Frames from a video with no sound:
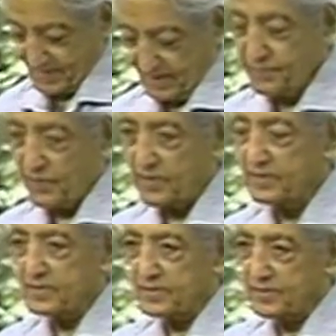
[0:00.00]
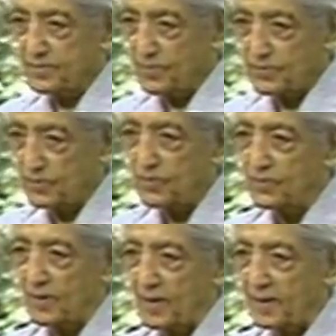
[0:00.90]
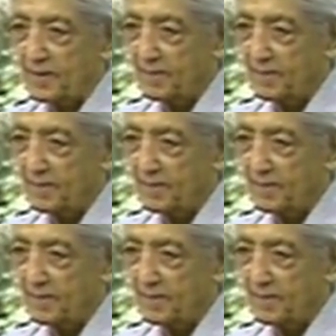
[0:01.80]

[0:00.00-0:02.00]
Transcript: if you are interested in what you look like.